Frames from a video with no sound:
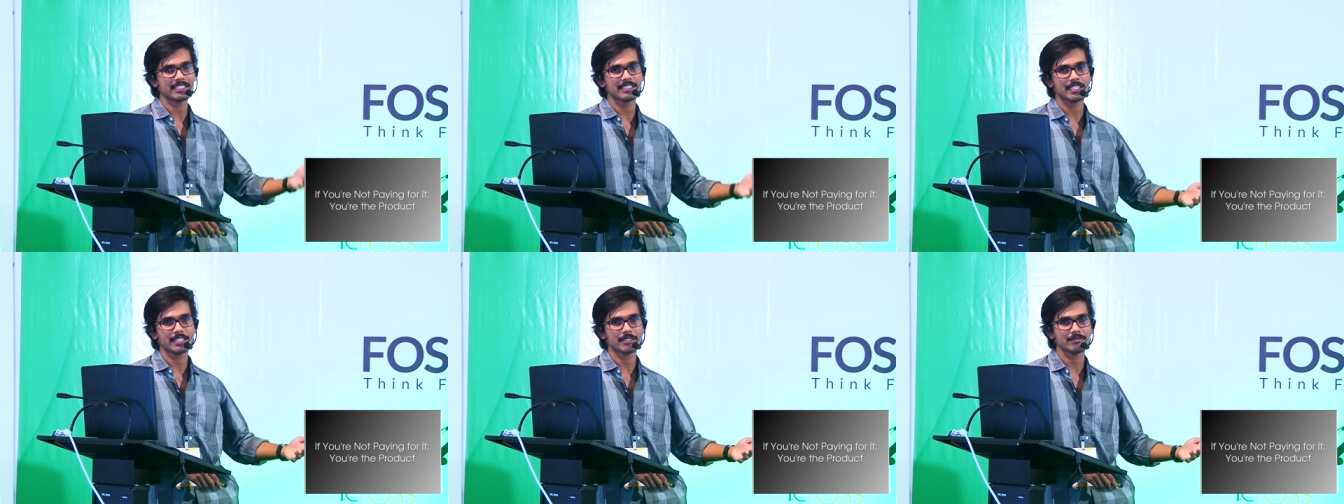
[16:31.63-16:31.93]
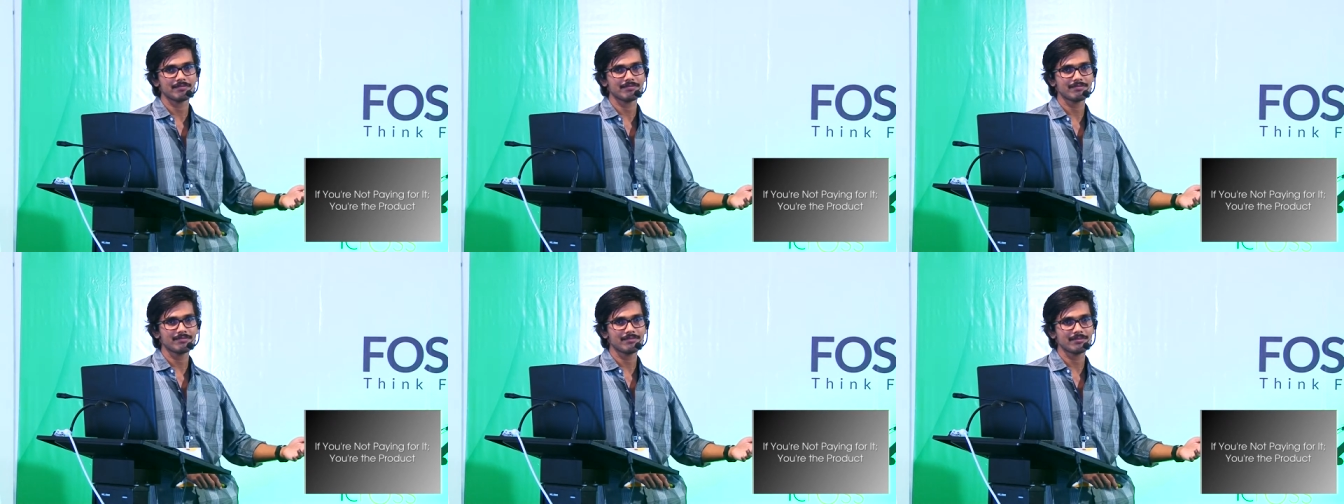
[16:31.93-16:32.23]
there
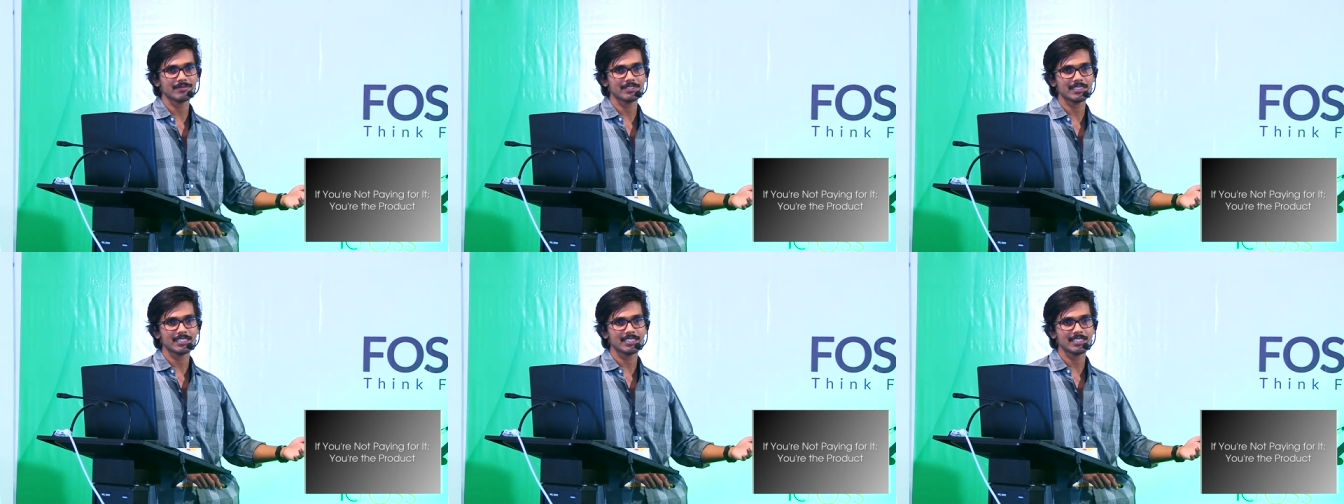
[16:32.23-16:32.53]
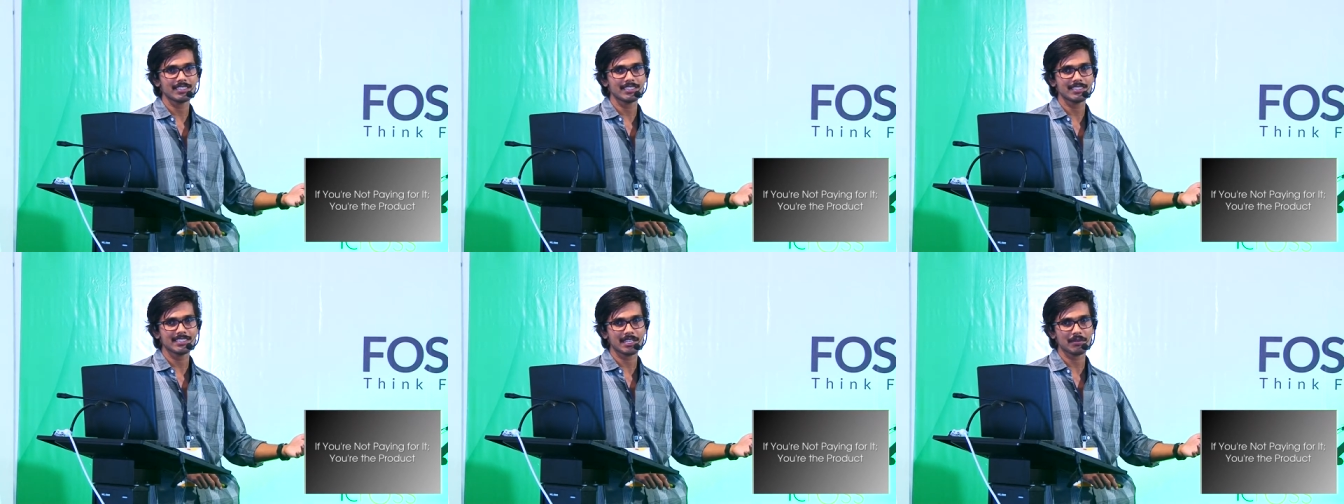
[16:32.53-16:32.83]

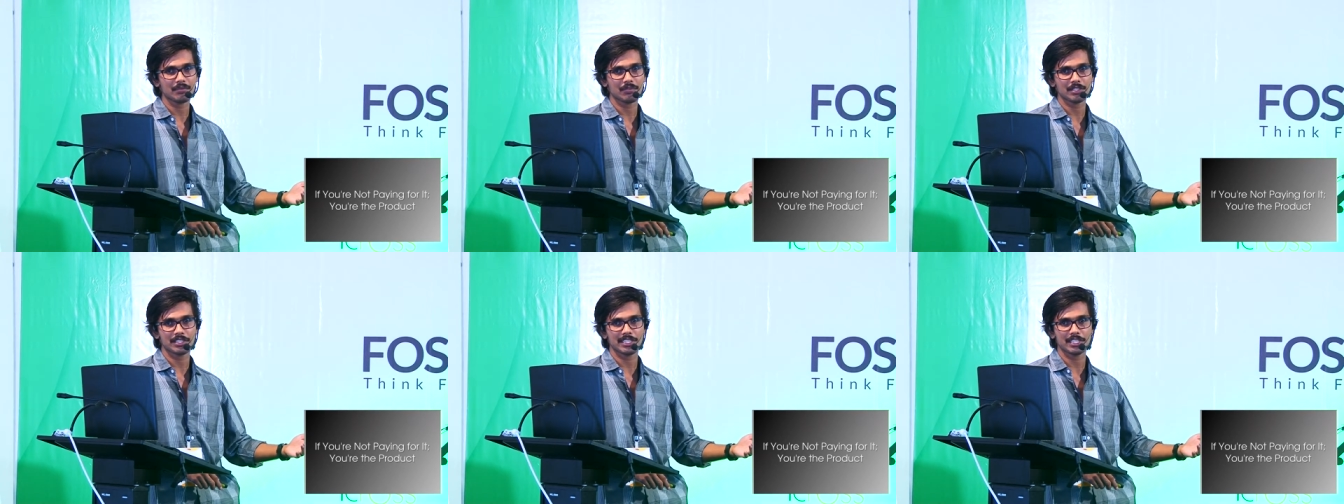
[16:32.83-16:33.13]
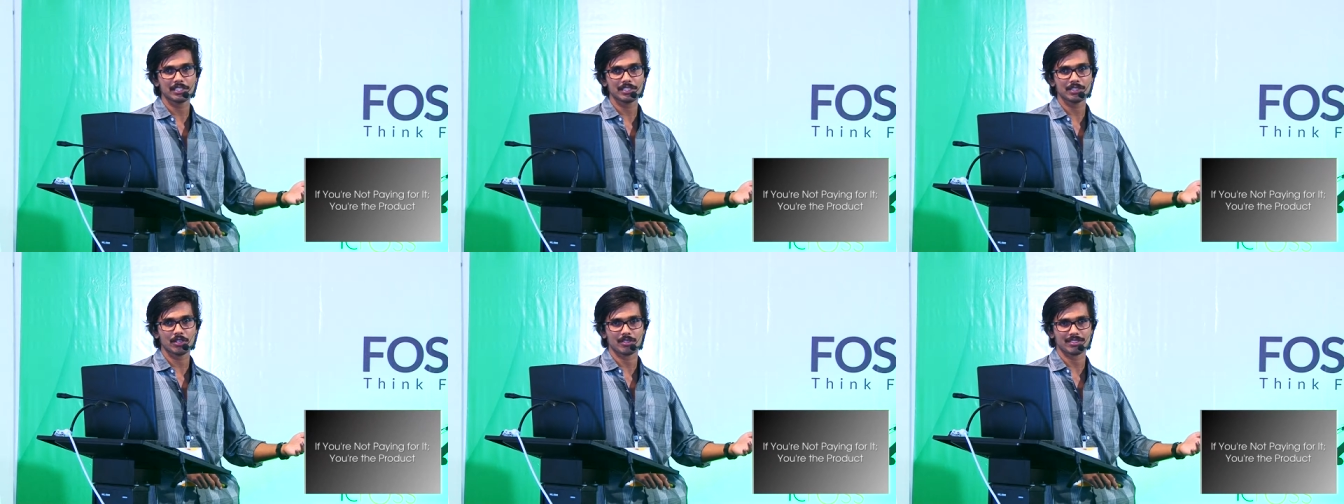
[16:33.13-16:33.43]
same for
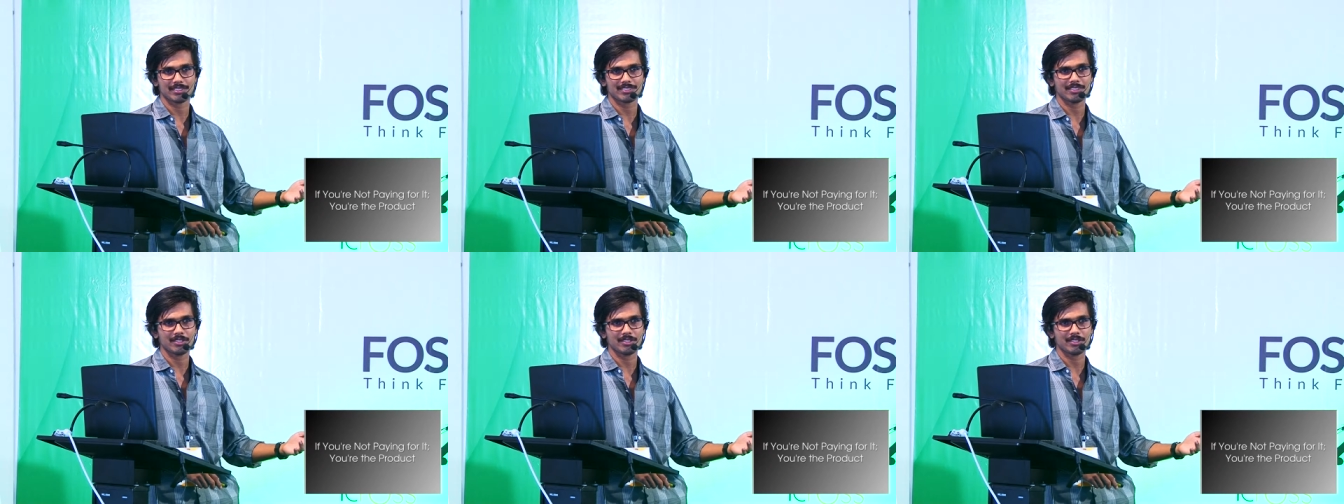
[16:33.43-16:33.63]
TikTok.